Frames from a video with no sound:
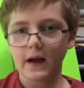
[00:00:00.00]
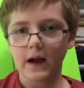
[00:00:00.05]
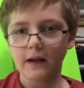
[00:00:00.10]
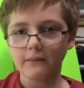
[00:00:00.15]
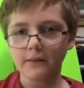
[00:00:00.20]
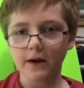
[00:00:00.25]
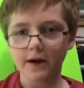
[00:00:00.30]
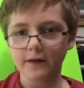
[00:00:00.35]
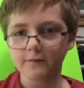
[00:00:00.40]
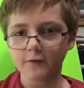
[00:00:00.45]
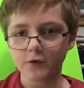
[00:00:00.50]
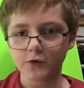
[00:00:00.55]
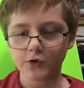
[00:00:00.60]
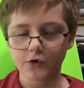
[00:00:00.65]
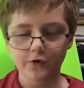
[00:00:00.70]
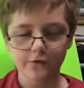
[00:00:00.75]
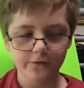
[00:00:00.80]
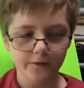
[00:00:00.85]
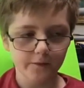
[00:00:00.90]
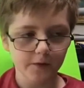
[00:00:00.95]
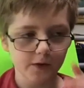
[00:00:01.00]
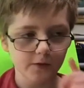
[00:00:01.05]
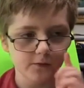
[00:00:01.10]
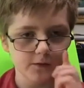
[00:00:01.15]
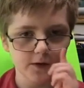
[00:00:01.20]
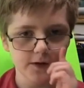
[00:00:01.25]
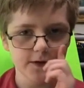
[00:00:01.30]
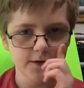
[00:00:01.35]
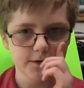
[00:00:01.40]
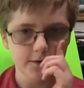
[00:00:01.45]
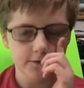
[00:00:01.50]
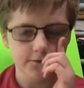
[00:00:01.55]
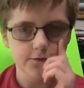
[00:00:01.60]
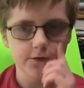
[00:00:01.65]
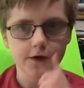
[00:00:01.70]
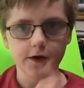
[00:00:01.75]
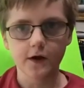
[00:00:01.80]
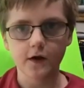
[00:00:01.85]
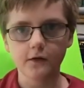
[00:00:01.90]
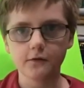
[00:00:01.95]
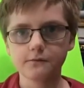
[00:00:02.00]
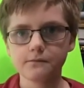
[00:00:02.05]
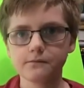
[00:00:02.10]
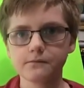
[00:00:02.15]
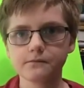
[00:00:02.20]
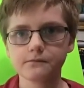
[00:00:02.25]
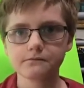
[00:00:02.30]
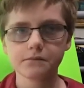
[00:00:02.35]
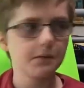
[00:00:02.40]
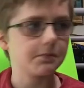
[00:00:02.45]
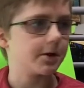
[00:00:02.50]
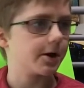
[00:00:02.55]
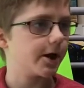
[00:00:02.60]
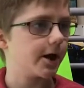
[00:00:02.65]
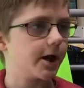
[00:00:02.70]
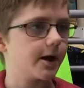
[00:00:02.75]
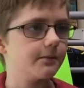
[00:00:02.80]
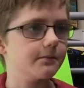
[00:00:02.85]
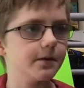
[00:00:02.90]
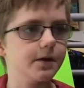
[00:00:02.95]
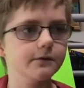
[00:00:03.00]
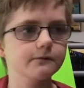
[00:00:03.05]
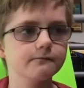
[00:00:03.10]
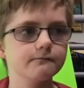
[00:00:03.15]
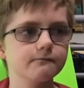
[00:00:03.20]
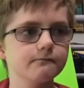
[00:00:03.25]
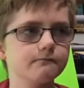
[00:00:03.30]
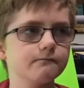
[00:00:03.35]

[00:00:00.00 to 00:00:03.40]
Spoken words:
I'm not even sure if I'm gonna release this video. Probably am, but